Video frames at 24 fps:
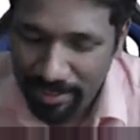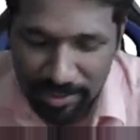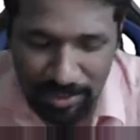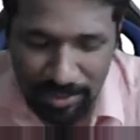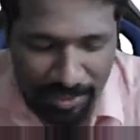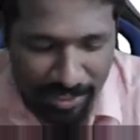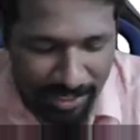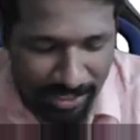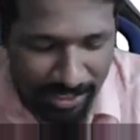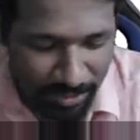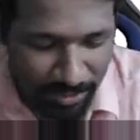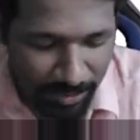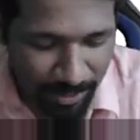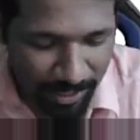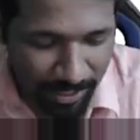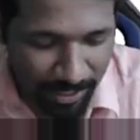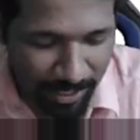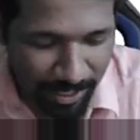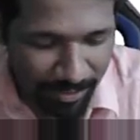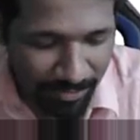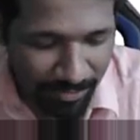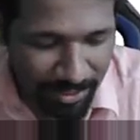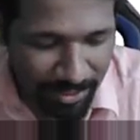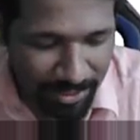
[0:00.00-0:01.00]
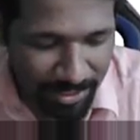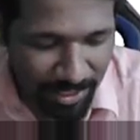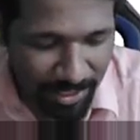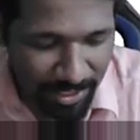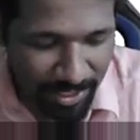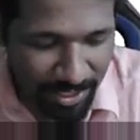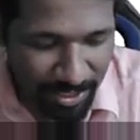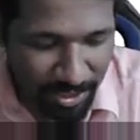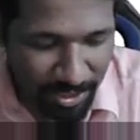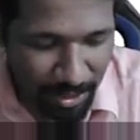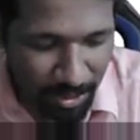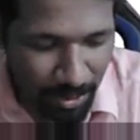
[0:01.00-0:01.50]
So that is what I will
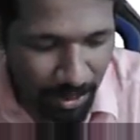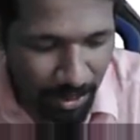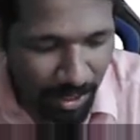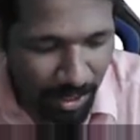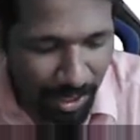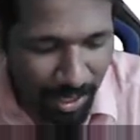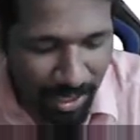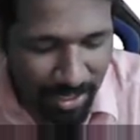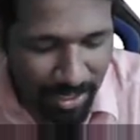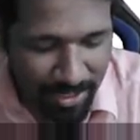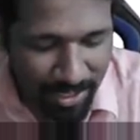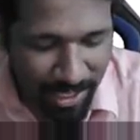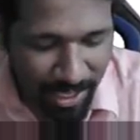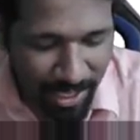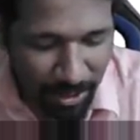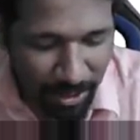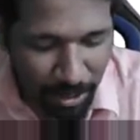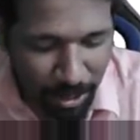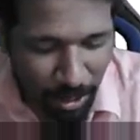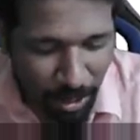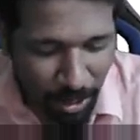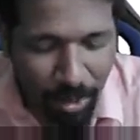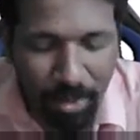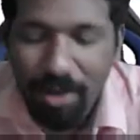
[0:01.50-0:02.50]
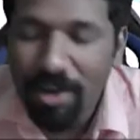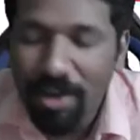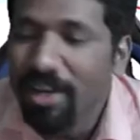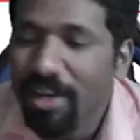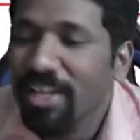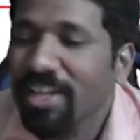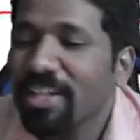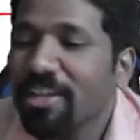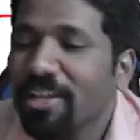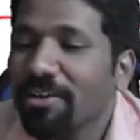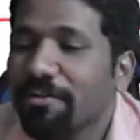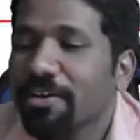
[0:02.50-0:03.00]
suggest you. As I have told
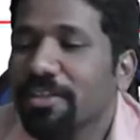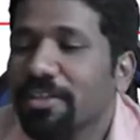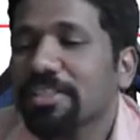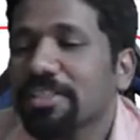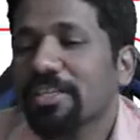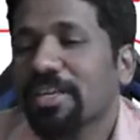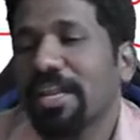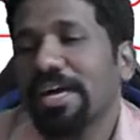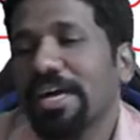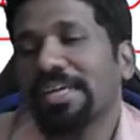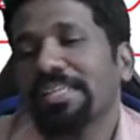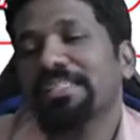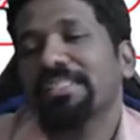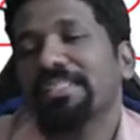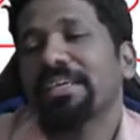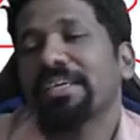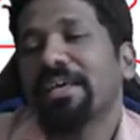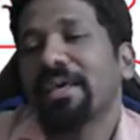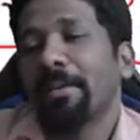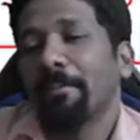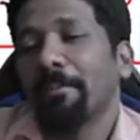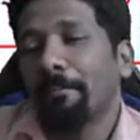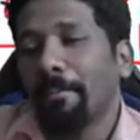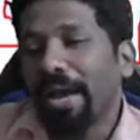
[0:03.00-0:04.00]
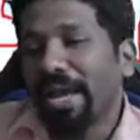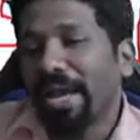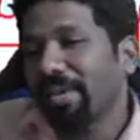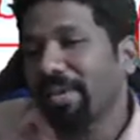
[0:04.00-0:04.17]
in the first class, my